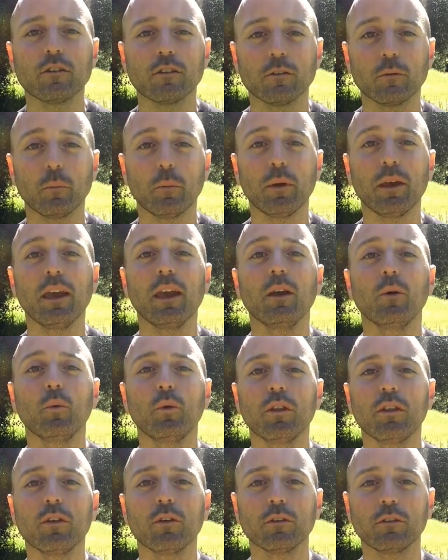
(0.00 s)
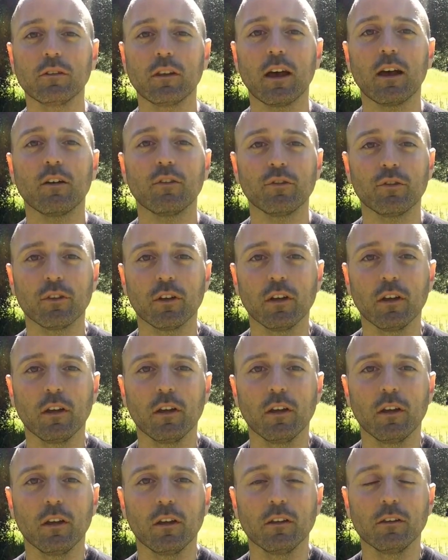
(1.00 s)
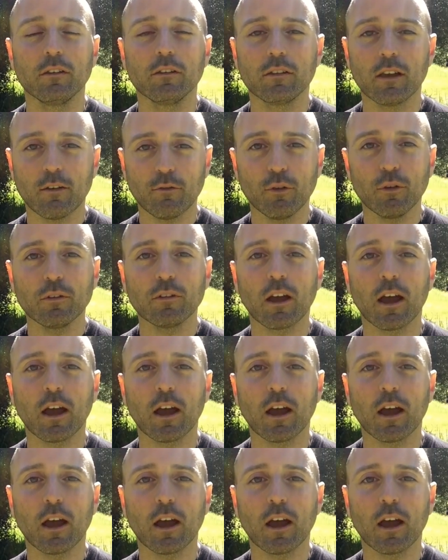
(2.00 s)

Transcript: and just being with yourself several